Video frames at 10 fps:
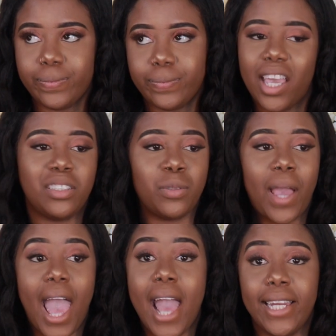Can't do
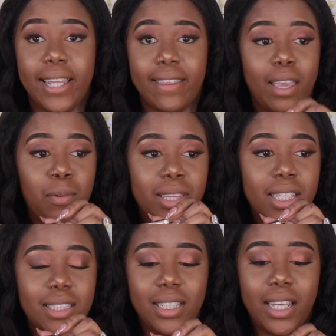anything with
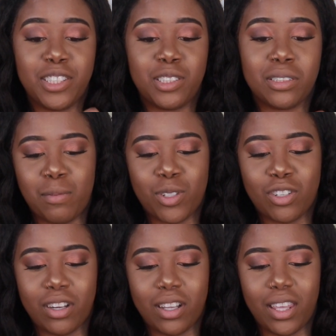these nails. I'm
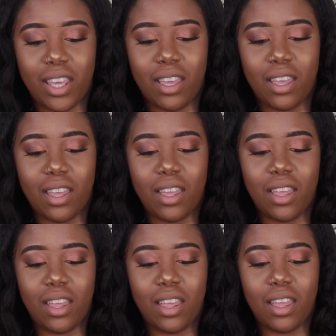struggling.
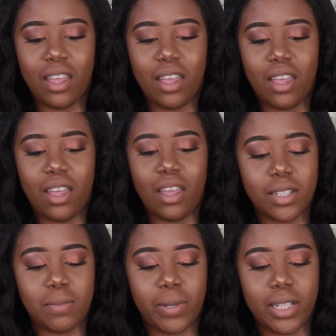
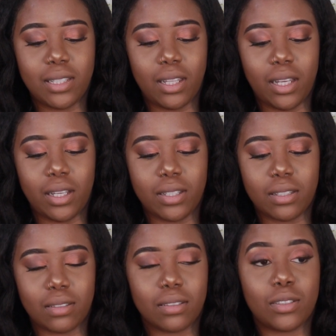This bracelet
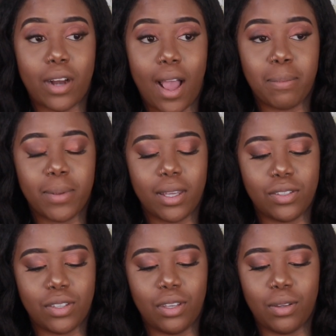strap
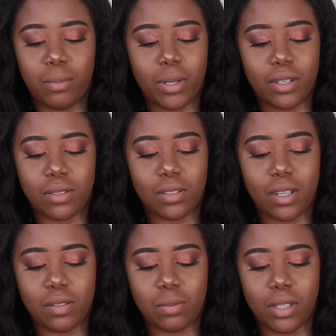is cute, but
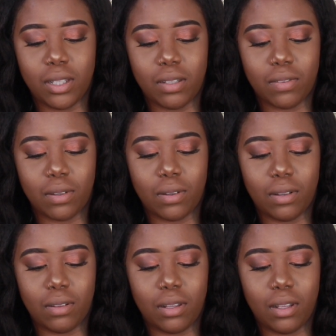it's really
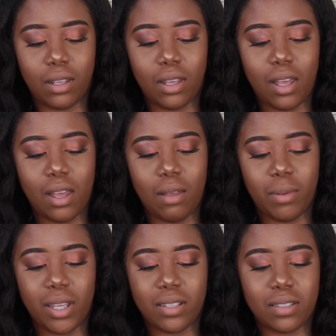difficult.
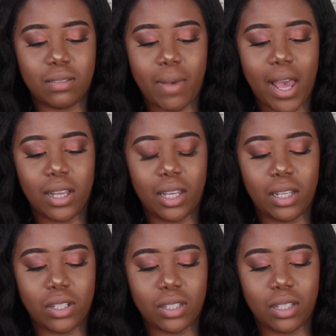Because it's magnet,
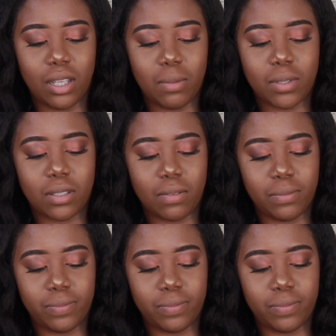it just keeps